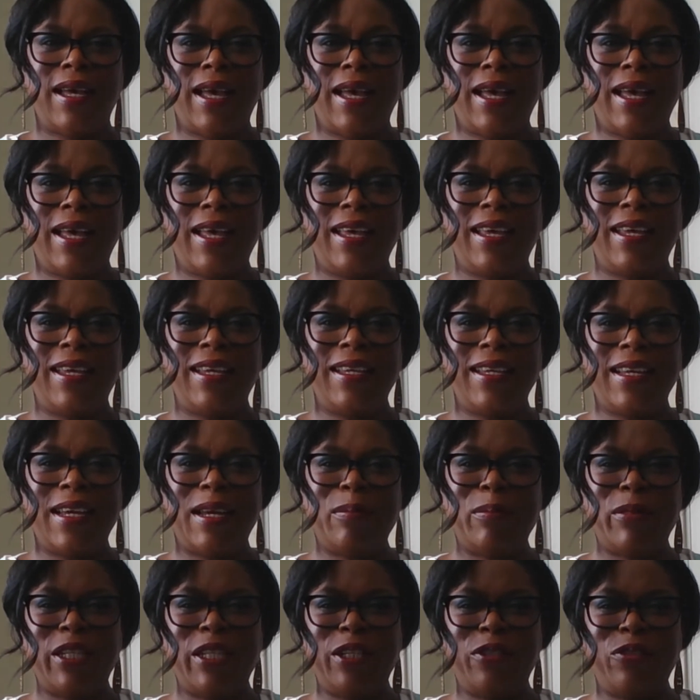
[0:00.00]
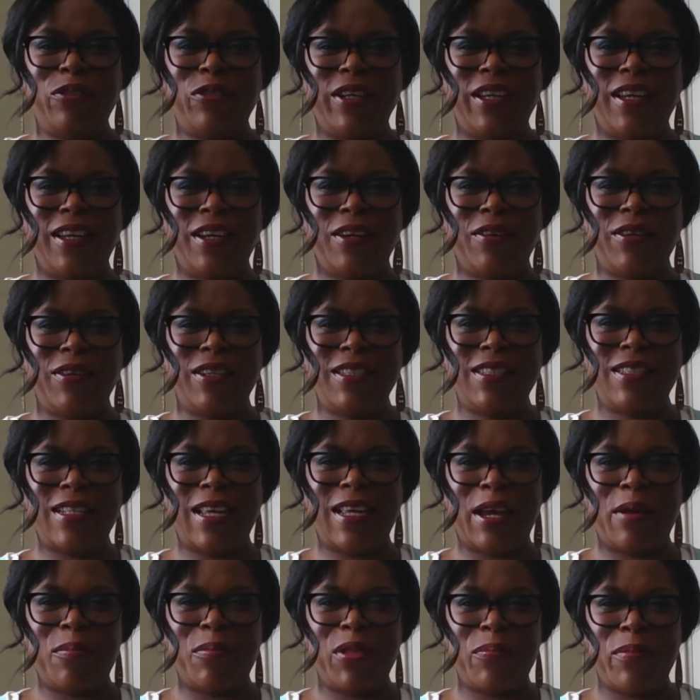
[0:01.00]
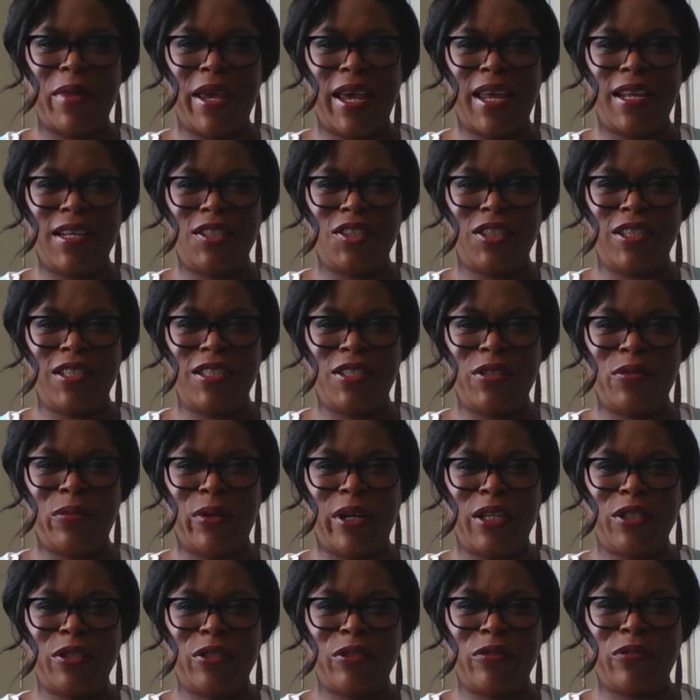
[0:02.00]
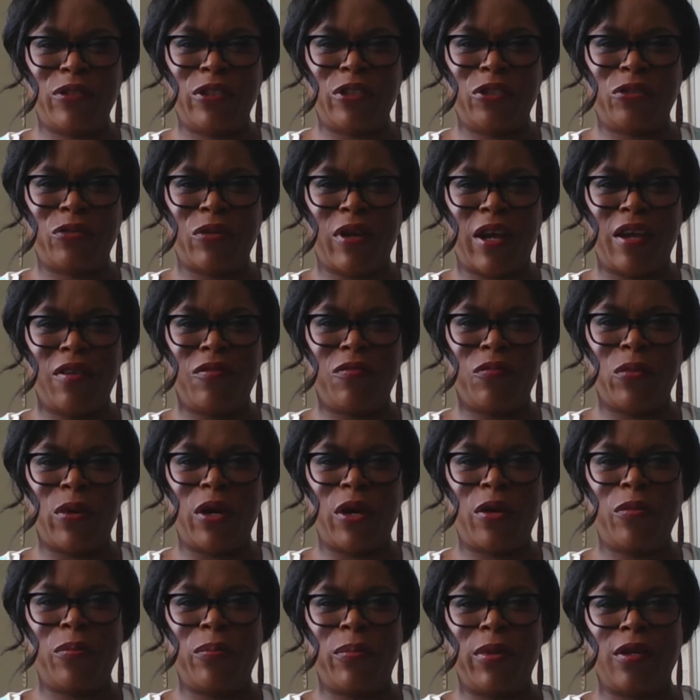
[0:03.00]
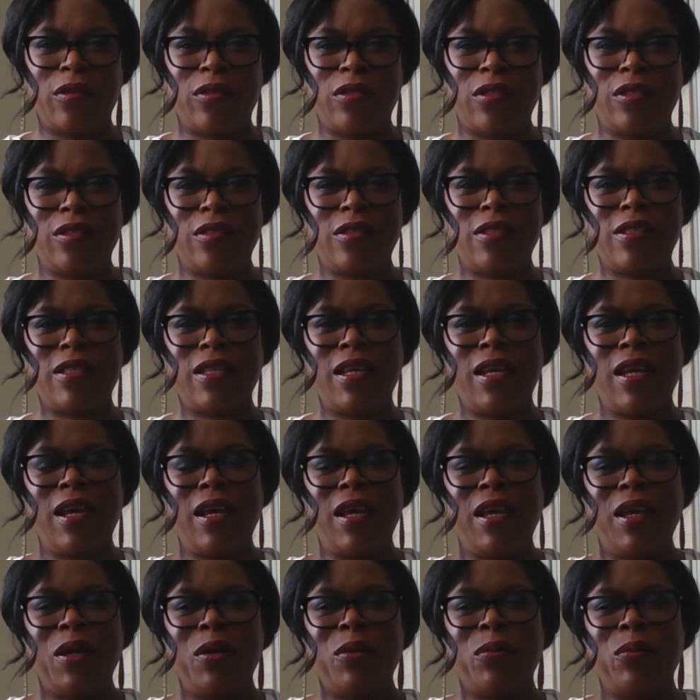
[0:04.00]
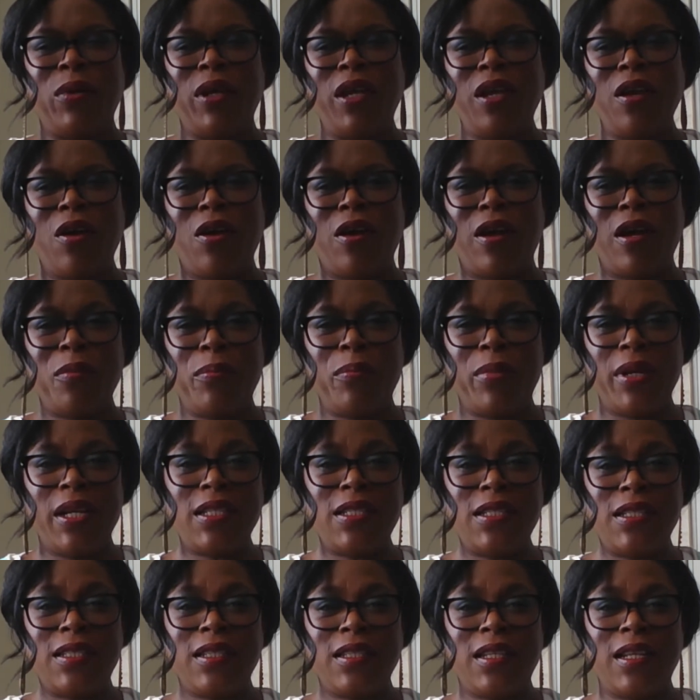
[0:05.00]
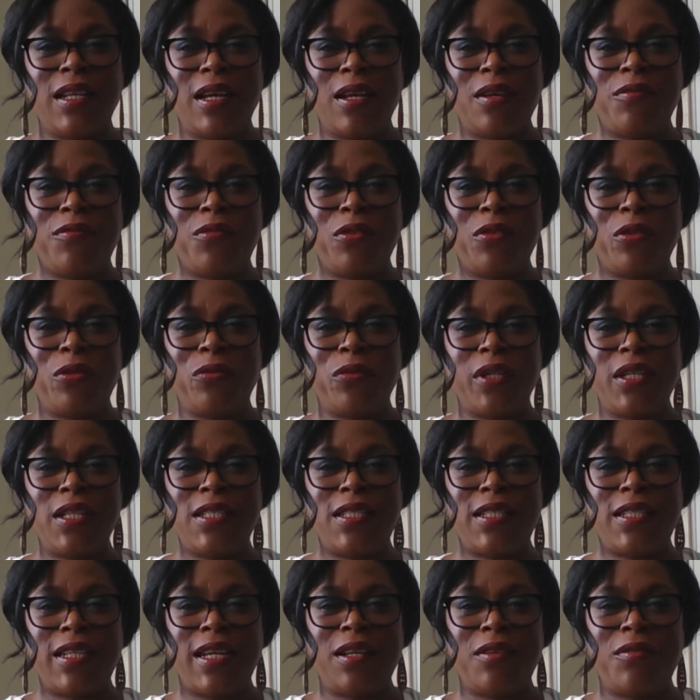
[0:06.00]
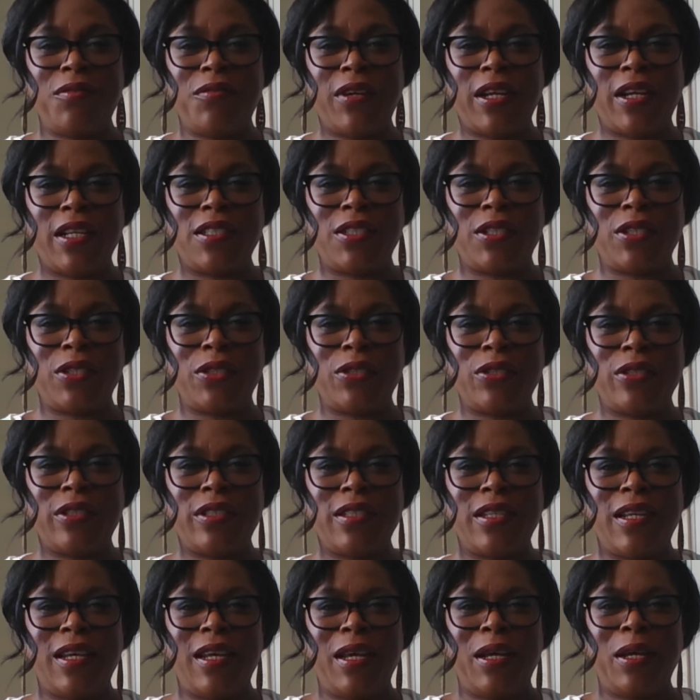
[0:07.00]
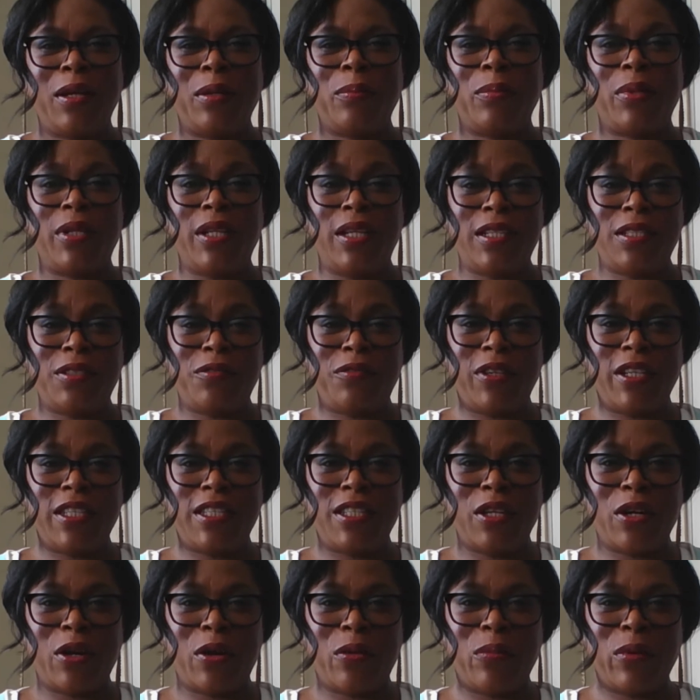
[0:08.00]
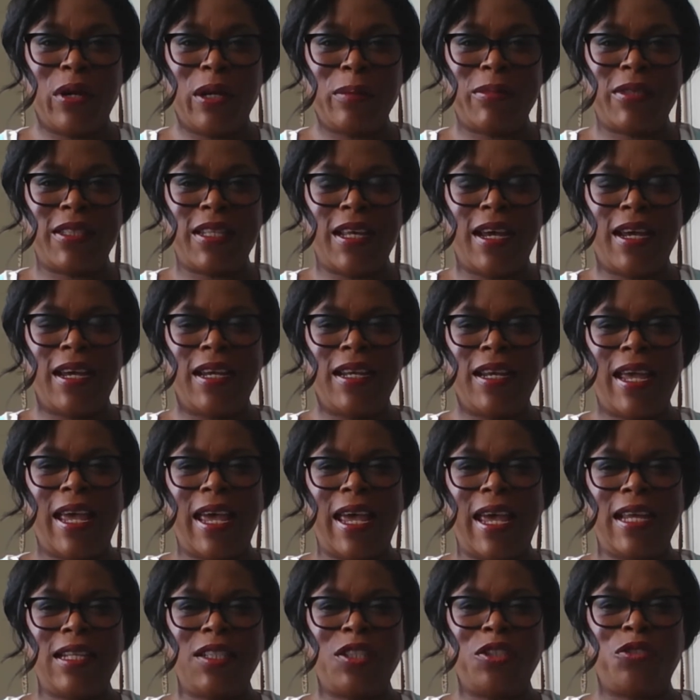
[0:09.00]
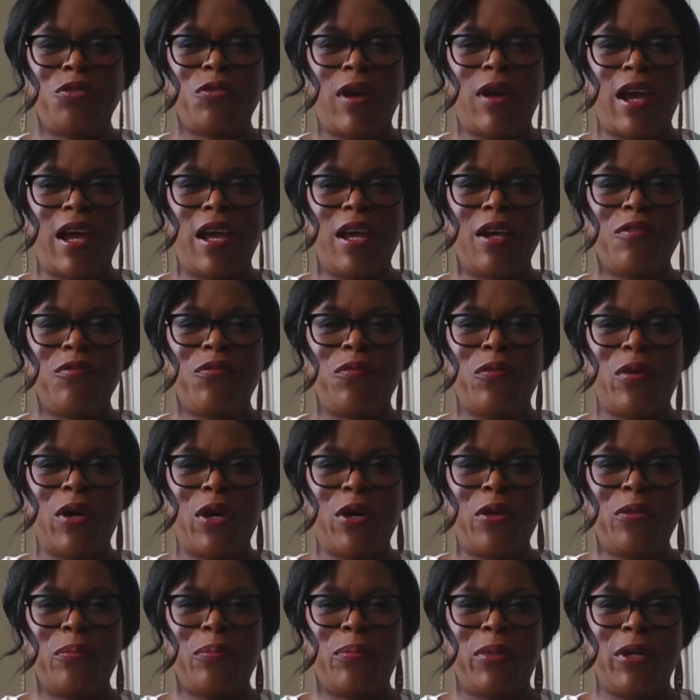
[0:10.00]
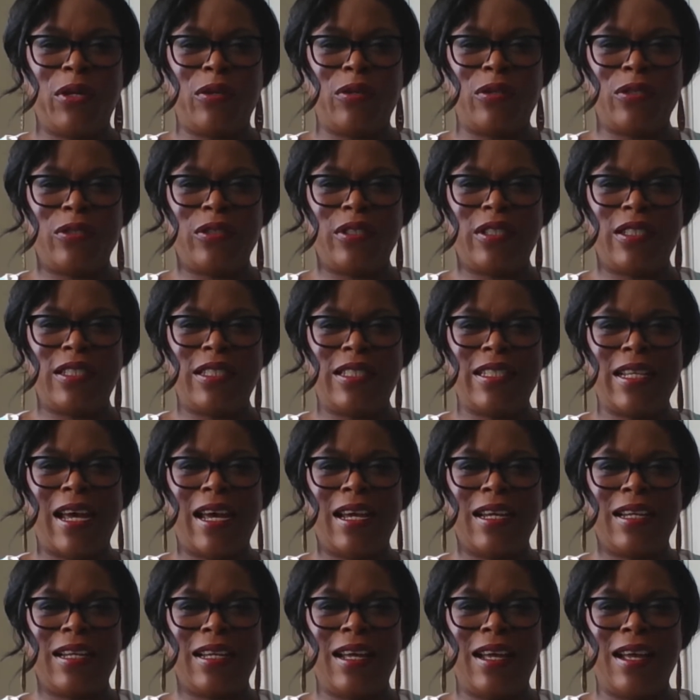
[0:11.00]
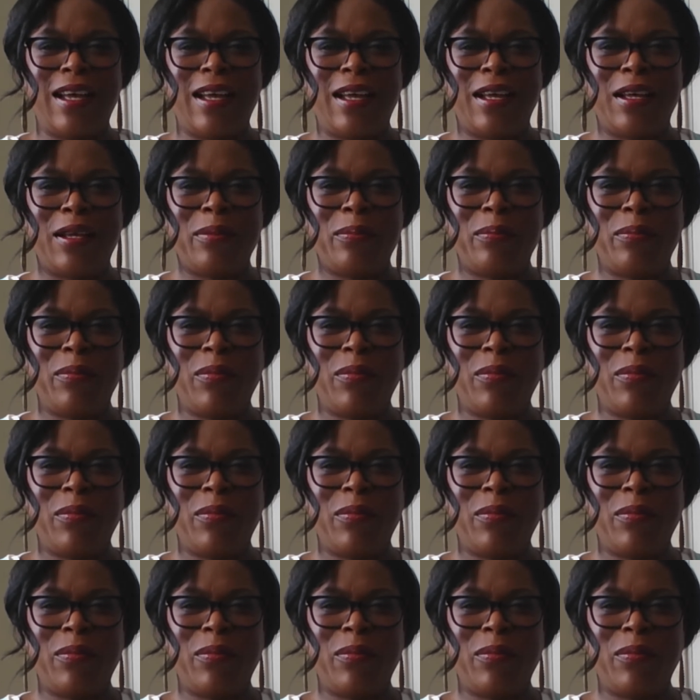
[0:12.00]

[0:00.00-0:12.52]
Hi, I'm Deetra Harris. I'm the Managing Director for Strive Wealth Builders. We are a business club for real estate investors. Please visit our website at strivewealthbuilders.com.